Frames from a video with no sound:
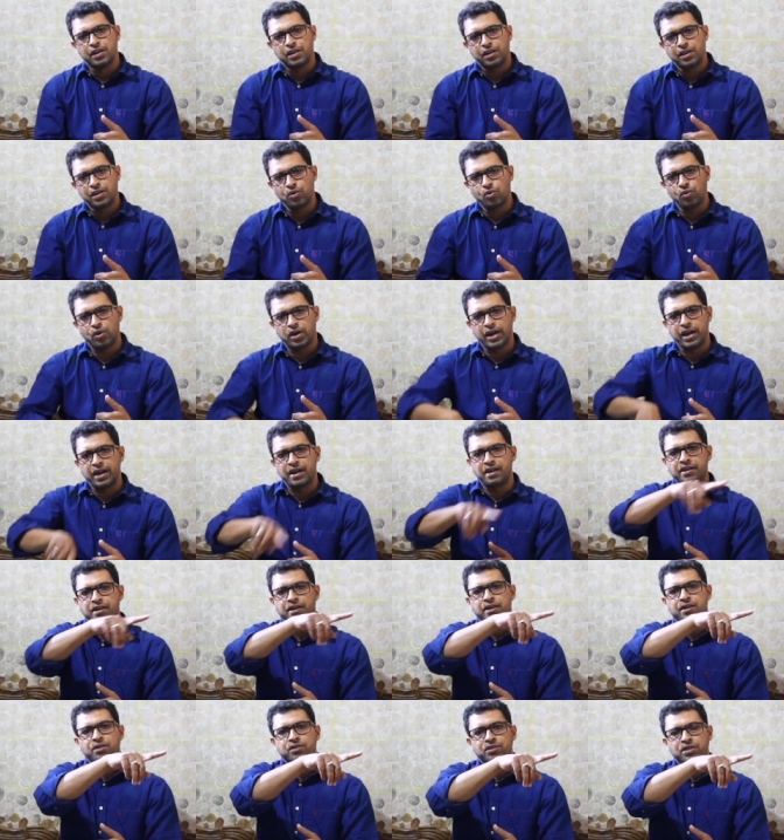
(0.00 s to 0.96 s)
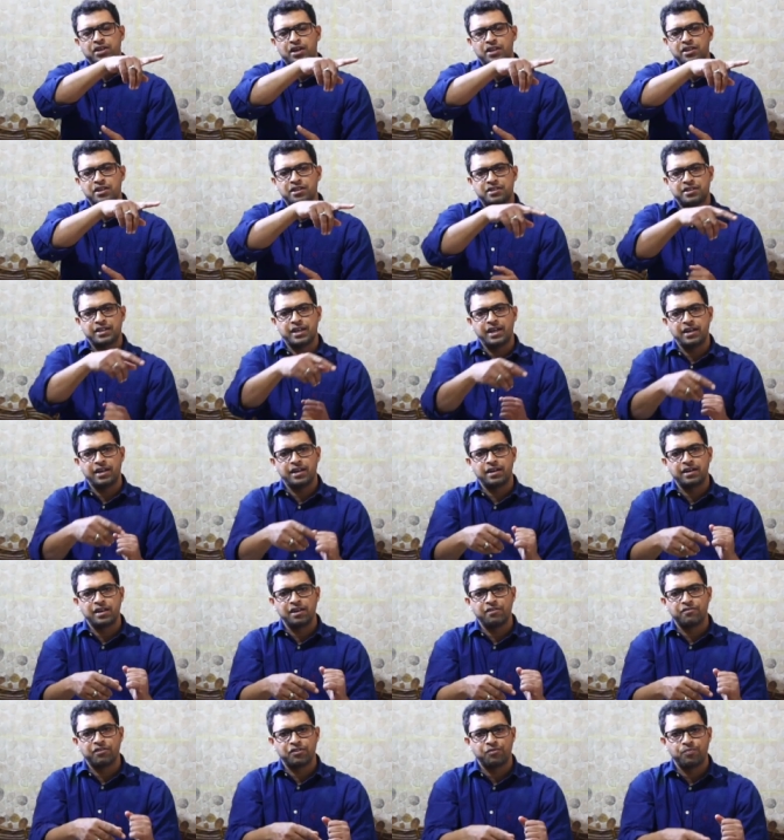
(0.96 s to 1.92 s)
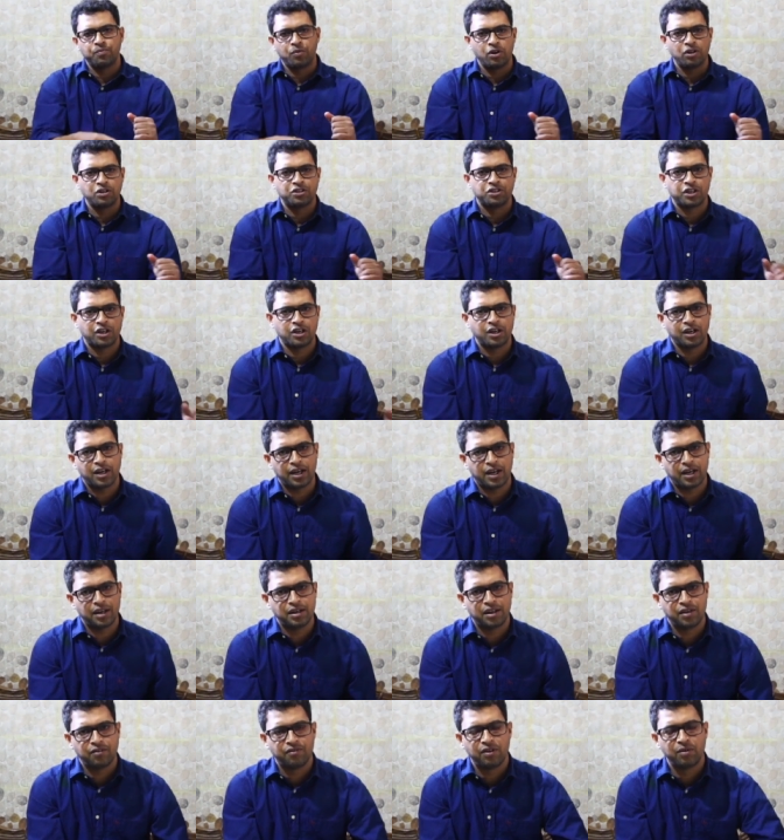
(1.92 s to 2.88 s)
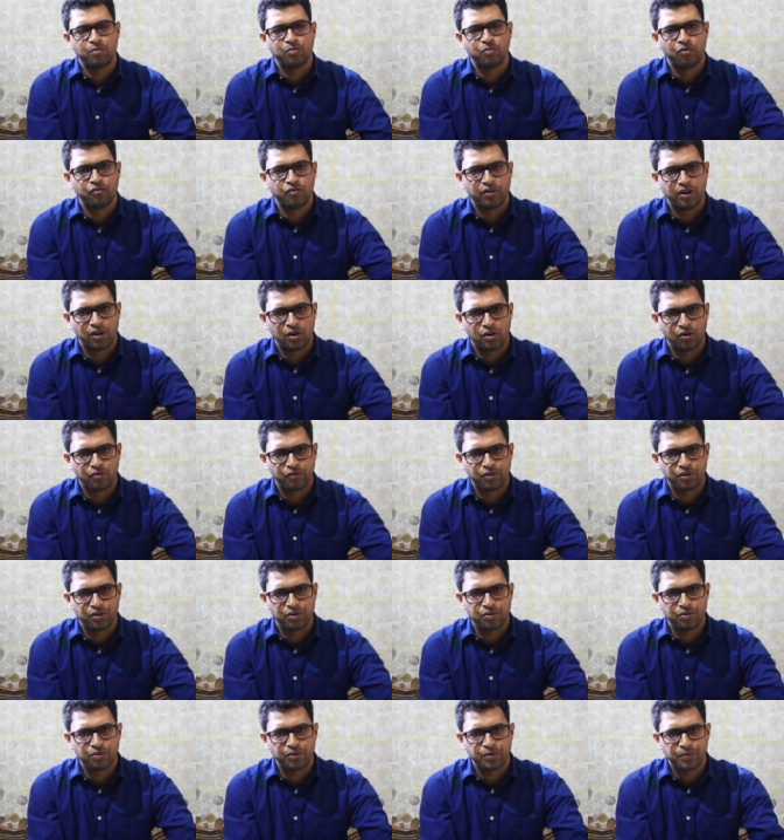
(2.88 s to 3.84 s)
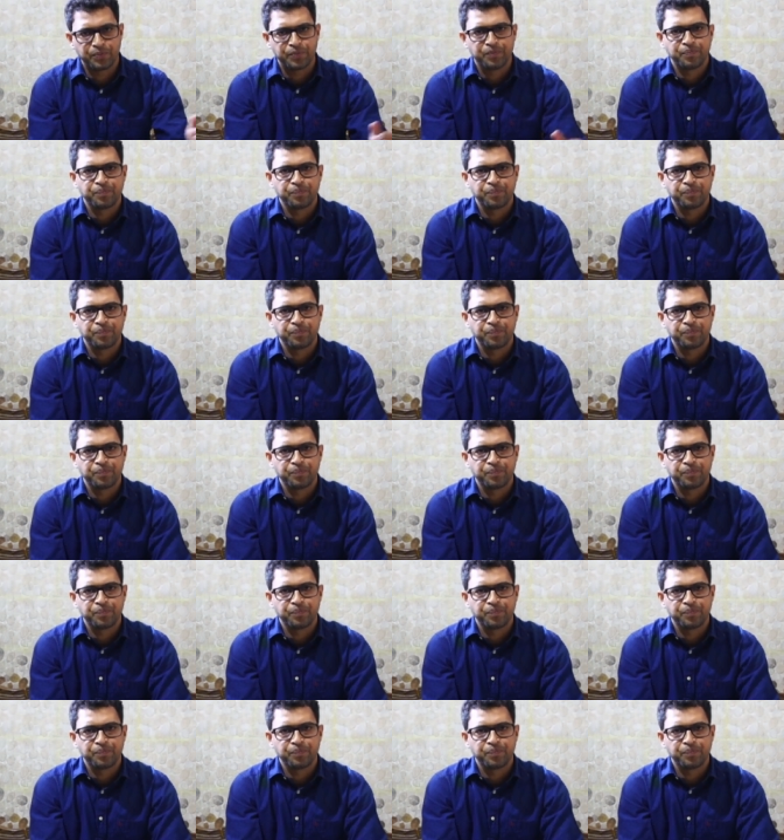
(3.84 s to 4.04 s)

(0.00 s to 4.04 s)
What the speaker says: you again turn on the other side and give a small jerk and he will move along with you.